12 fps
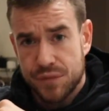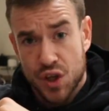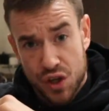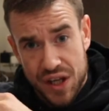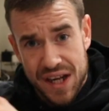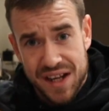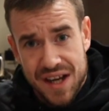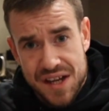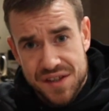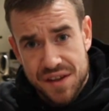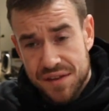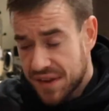Go get it,
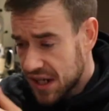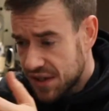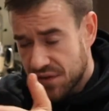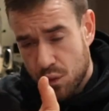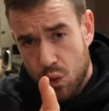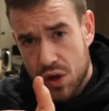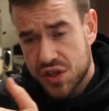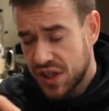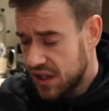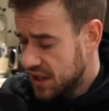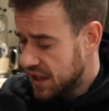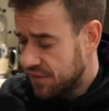guys. Thanks for watching.